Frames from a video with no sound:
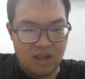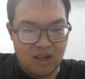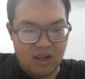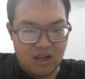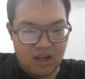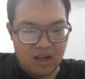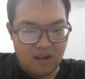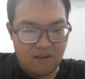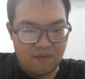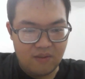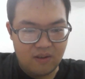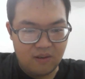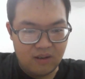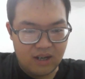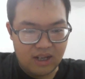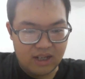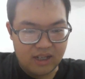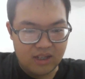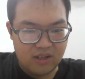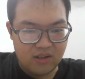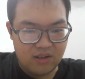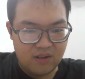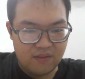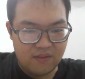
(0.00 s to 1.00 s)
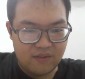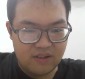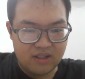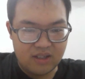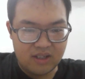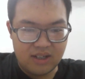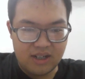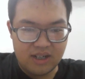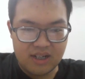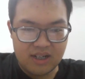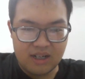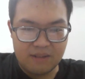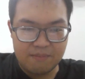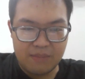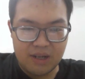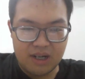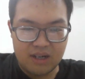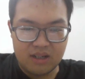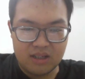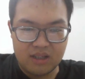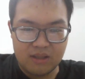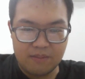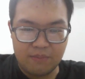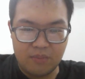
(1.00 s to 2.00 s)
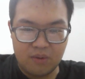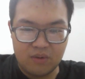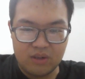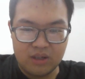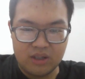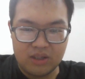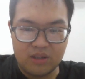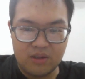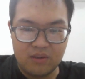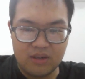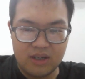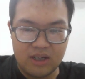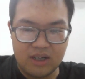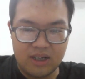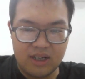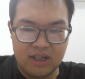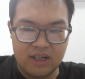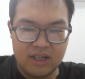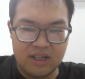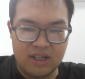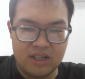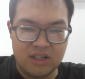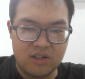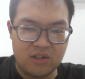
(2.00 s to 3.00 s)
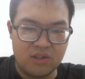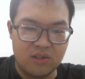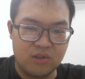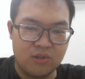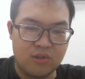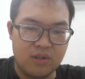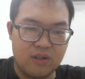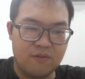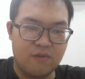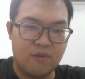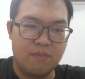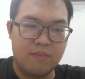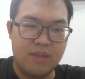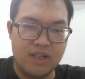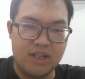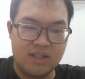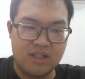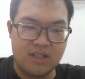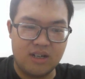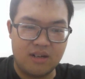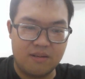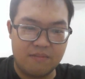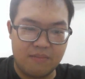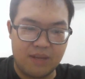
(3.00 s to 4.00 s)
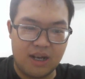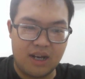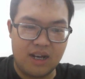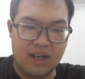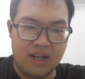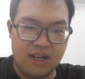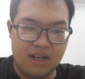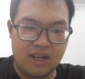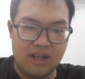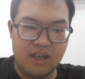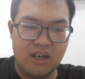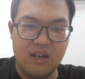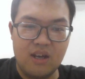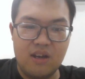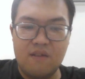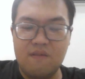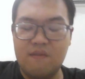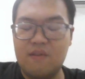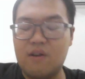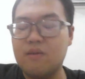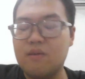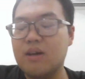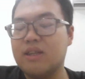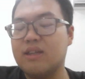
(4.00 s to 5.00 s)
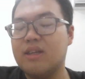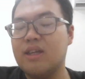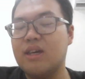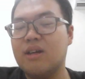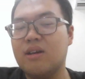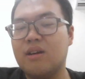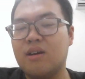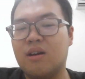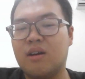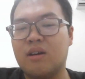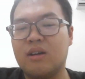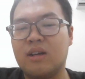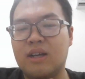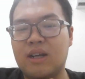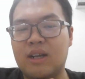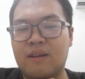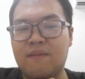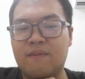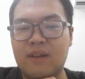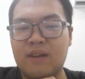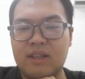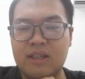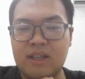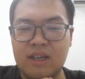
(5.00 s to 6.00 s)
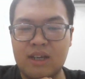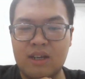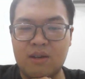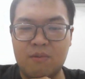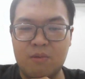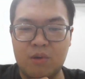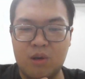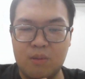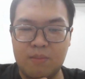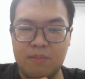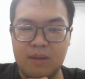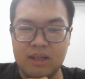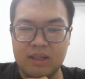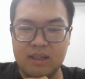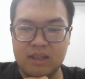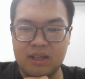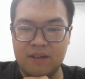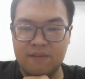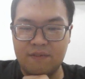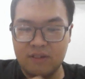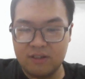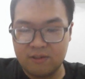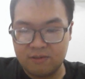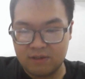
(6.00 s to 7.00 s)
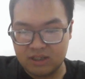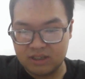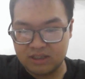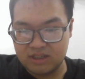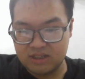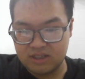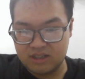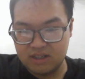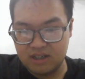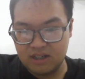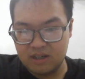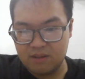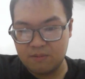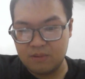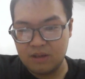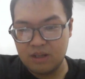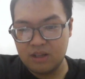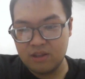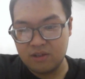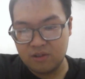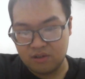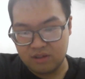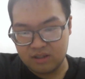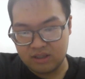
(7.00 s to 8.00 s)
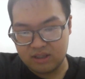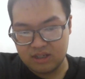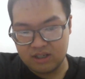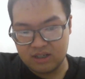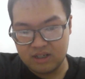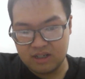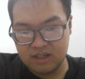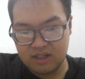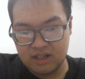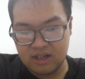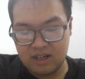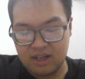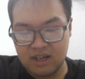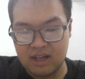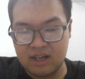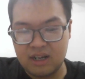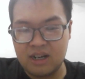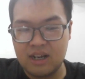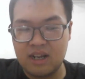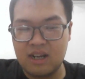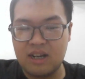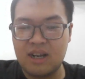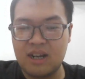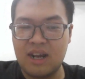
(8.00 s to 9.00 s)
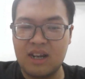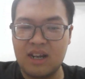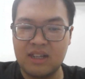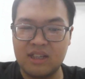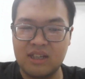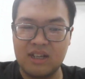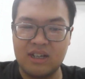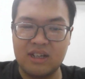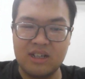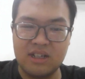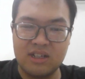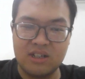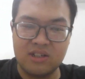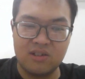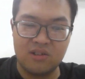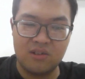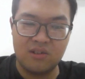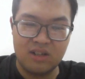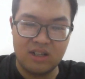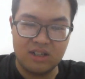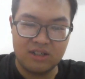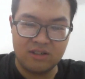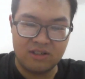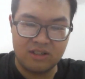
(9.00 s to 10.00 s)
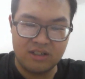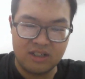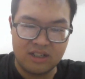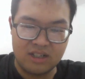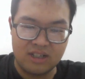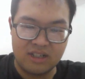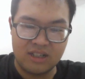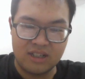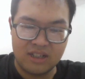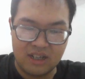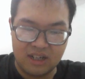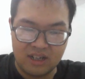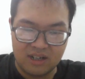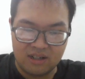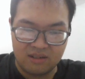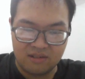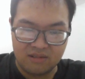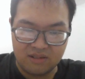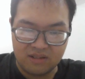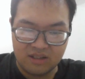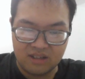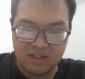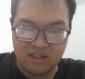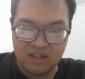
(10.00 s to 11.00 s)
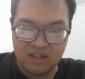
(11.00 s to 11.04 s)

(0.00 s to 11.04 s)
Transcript: I feel like university can better support students in digital transformation by focusing on investing in robust infrastructure, resources, and enhancing digital literacy skills.